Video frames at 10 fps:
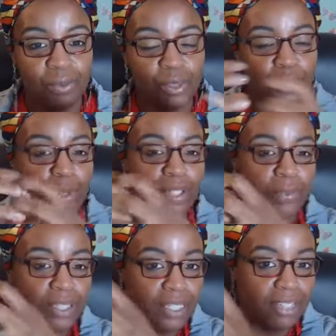Well, you only
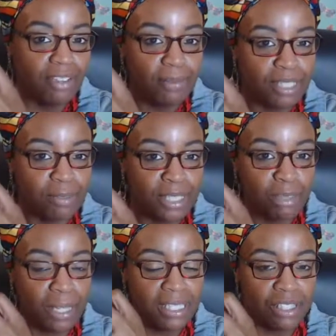wanted to give up this much
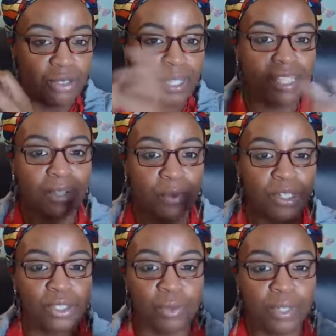space to do healing
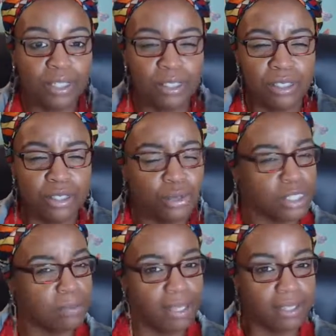work. So what else did you
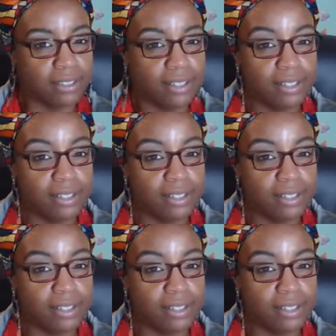expect?